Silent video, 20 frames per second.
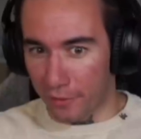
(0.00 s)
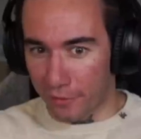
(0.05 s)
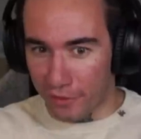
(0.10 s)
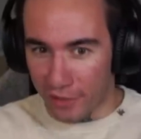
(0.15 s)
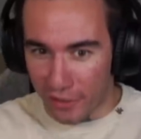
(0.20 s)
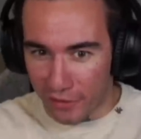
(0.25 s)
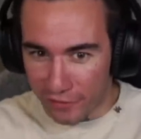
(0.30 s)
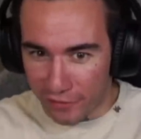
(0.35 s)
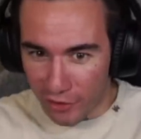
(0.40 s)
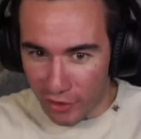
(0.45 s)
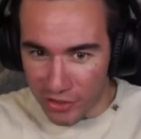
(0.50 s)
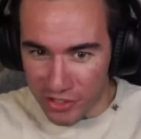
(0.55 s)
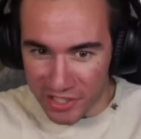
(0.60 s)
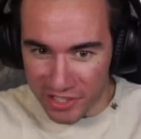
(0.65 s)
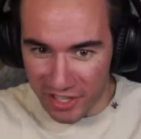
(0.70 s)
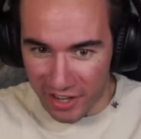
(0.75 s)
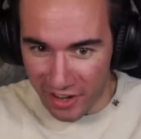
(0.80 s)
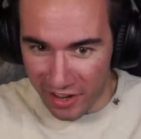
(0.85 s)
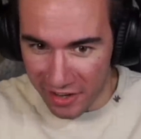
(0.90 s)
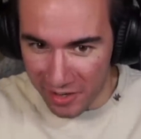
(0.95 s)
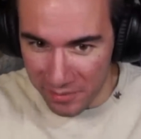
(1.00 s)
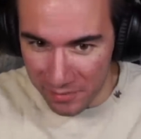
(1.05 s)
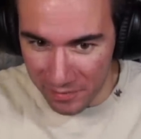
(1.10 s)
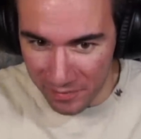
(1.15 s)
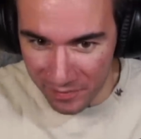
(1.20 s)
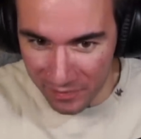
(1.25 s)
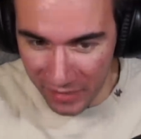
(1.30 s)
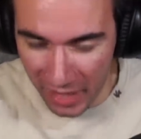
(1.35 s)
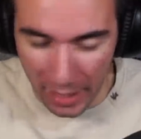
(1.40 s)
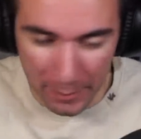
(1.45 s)
For the first time?
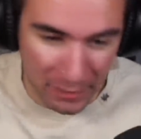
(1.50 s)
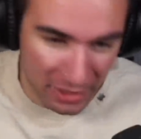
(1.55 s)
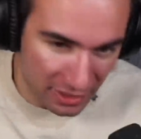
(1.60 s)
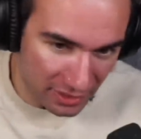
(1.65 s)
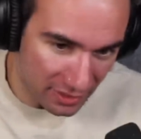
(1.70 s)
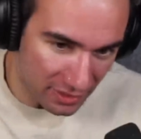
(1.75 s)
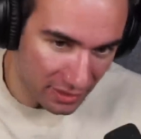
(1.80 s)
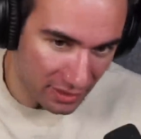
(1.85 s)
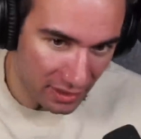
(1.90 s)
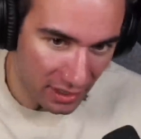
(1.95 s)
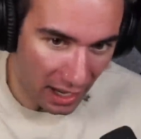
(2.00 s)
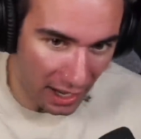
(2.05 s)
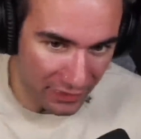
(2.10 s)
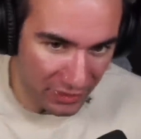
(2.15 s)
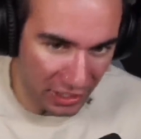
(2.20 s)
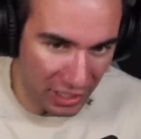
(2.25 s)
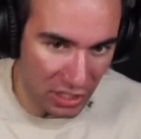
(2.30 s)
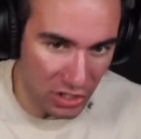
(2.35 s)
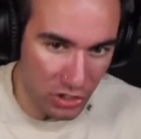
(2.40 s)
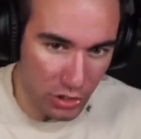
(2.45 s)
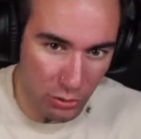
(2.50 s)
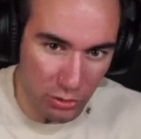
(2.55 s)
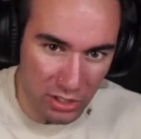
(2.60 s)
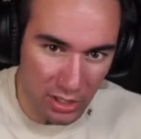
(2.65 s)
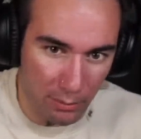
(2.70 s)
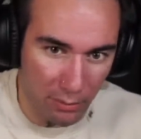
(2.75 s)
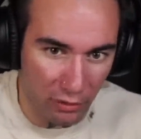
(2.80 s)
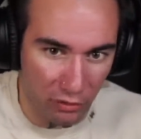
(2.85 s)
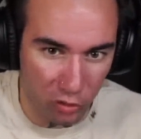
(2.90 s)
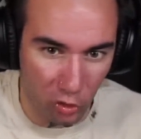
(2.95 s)
I mean, I think he's used
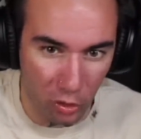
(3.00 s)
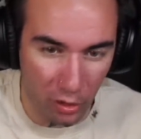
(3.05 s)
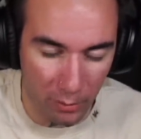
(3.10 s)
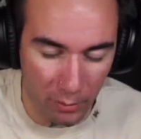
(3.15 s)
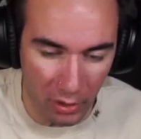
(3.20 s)
it before,